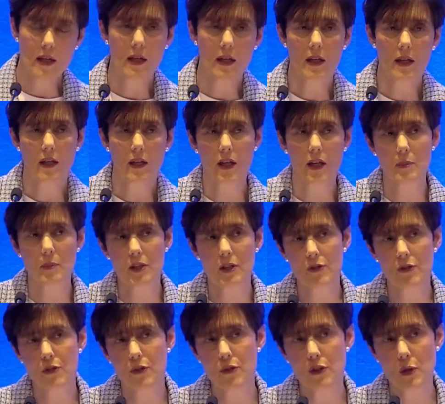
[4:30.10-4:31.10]
Coming
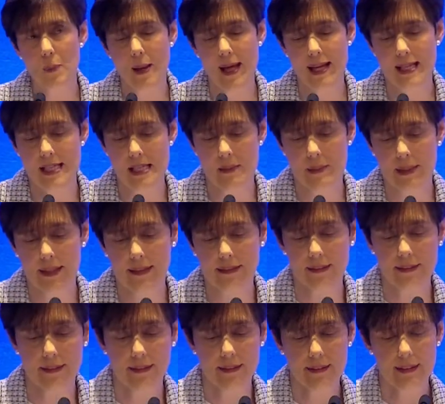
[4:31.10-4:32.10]
through the pandemic,
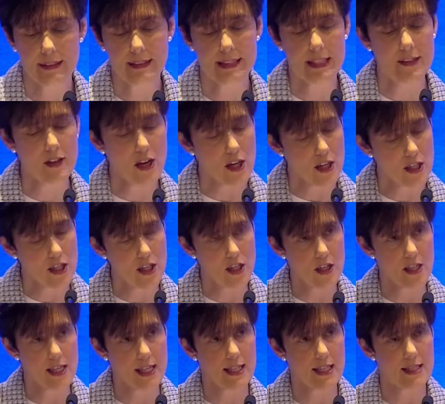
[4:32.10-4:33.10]
there are
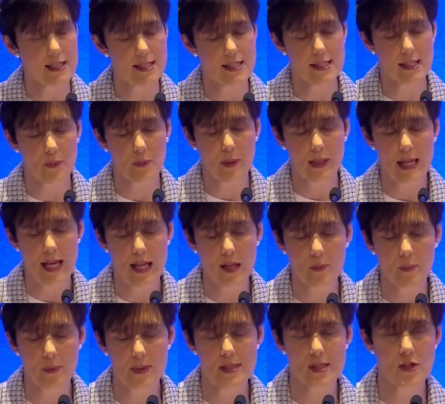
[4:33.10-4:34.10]
learnings that will help
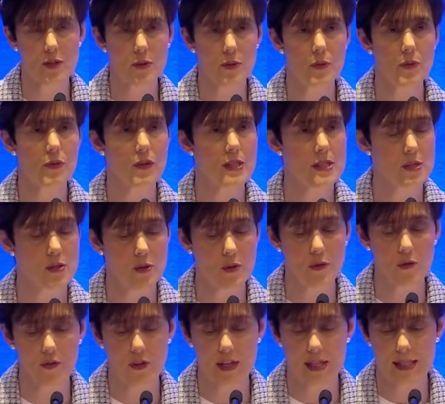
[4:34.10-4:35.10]
us through this new
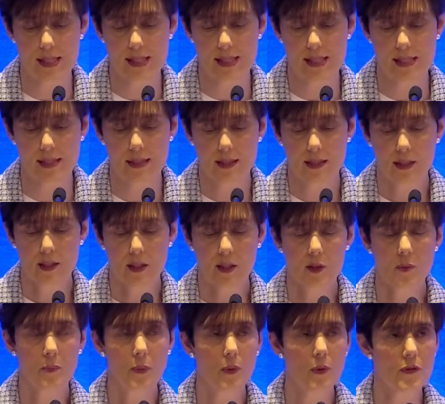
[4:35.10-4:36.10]
phase,
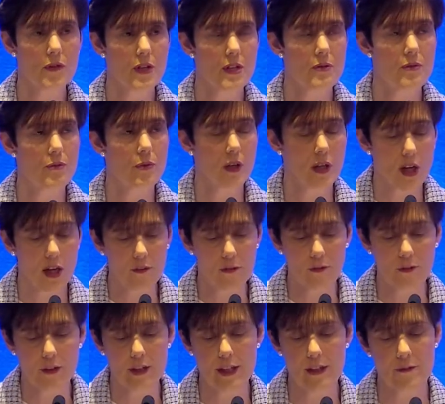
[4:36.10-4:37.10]
both in
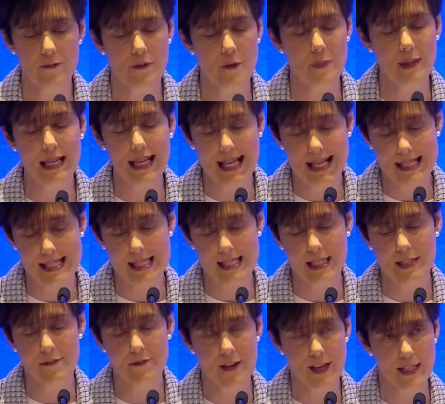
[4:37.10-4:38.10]
recovery from the lasting
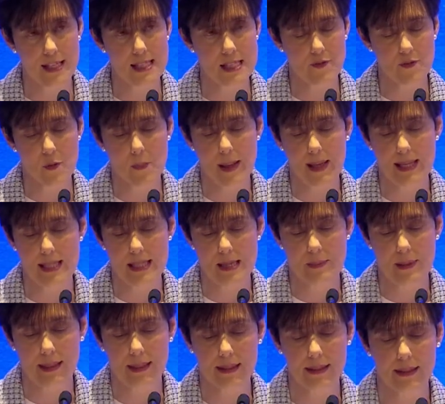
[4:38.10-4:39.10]
effects of the
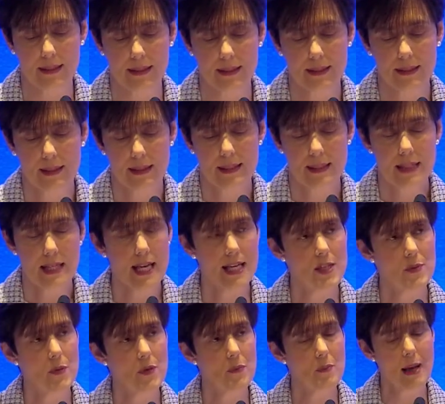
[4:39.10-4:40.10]
pandemic and
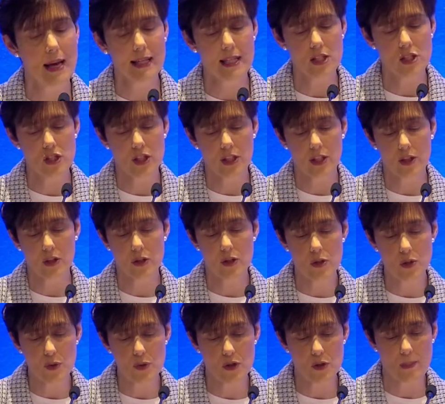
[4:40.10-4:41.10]
with managing
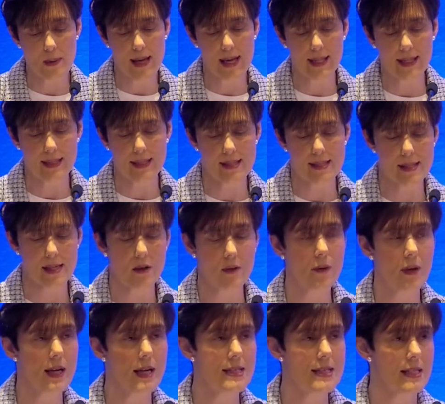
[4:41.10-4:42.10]
new demands
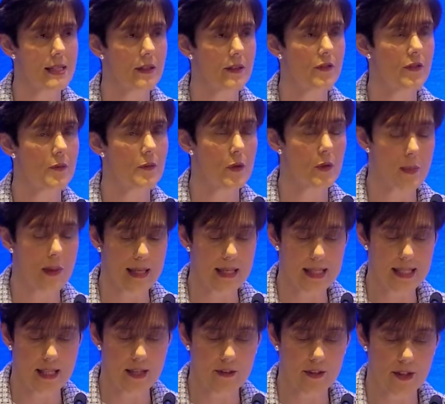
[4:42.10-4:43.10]
arising from the
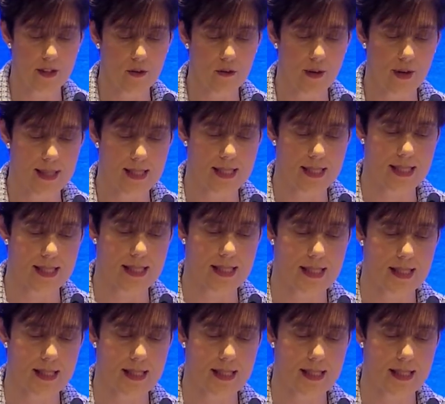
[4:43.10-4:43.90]
humanitarian crisis.